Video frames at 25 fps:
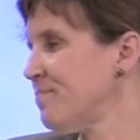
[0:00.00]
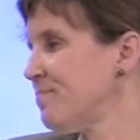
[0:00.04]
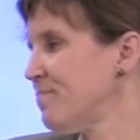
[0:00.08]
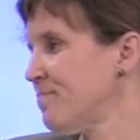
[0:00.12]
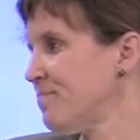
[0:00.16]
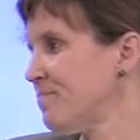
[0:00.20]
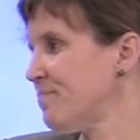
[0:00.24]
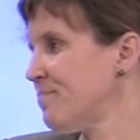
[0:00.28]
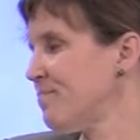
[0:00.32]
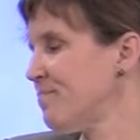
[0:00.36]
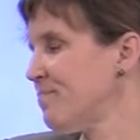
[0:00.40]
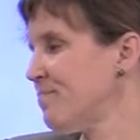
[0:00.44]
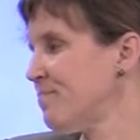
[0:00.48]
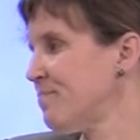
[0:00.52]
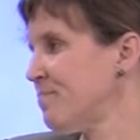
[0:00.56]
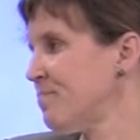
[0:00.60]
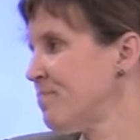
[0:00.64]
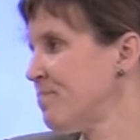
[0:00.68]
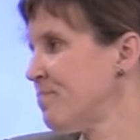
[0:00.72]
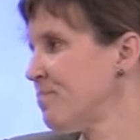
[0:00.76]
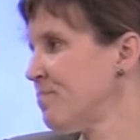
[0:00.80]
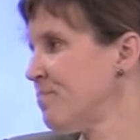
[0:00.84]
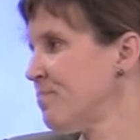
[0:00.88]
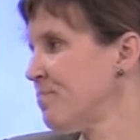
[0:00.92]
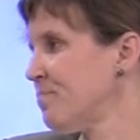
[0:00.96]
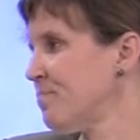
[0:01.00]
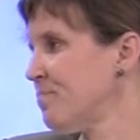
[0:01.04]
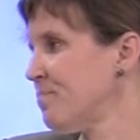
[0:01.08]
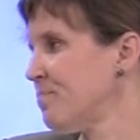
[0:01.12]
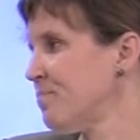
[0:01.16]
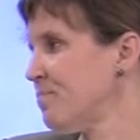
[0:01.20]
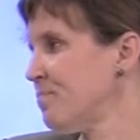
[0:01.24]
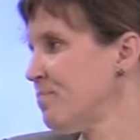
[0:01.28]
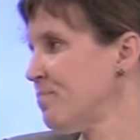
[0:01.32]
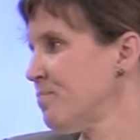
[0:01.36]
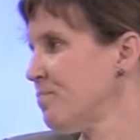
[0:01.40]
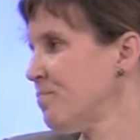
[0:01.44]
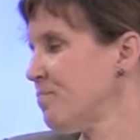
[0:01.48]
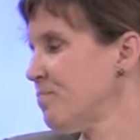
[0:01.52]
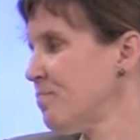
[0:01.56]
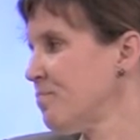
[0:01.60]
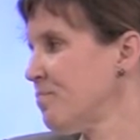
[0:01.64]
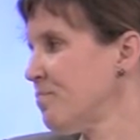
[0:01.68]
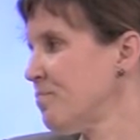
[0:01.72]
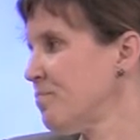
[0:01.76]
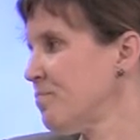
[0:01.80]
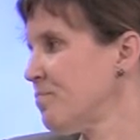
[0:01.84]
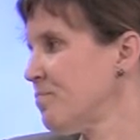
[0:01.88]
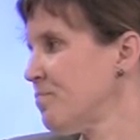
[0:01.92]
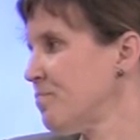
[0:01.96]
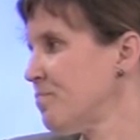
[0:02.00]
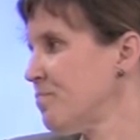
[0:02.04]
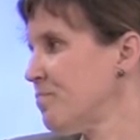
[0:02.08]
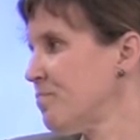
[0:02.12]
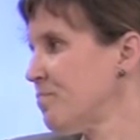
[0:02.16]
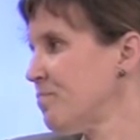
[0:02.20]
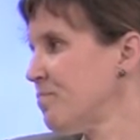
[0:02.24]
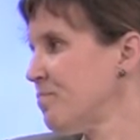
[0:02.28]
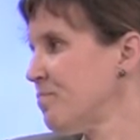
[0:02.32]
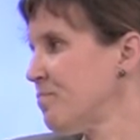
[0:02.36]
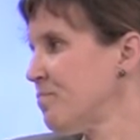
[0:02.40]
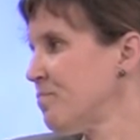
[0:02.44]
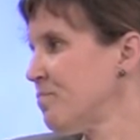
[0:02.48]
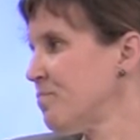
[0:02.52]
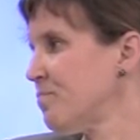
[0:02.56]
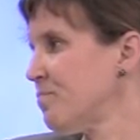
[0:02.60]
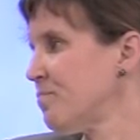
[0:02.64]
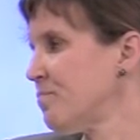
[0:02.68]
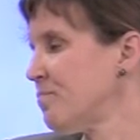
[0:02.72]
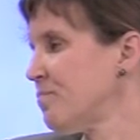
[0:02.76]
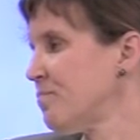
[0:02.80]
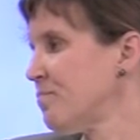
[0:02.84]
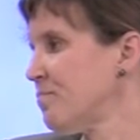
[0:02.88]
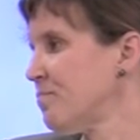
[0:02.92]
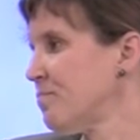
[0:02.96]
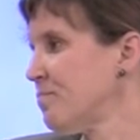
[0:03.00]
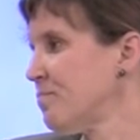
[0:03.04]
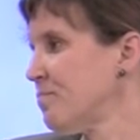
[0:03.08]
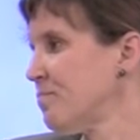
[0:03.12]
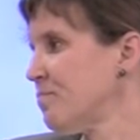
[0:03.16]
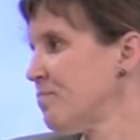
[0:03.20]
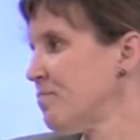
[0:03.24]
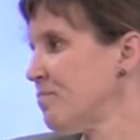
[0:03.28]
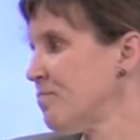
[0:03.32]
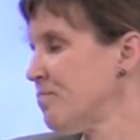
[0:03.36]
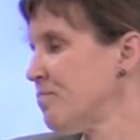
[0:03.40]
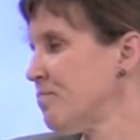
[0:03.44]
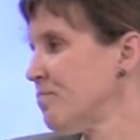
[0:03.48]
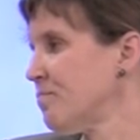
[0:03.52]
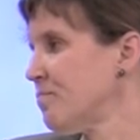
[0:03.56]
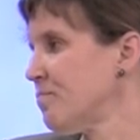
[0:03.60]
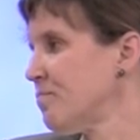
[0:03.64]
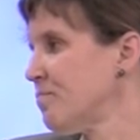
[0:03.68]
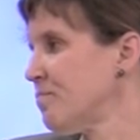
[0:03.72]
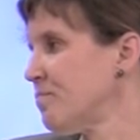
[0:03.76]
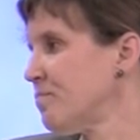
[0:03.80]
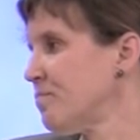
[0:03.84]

No words are spoken by the person on screen.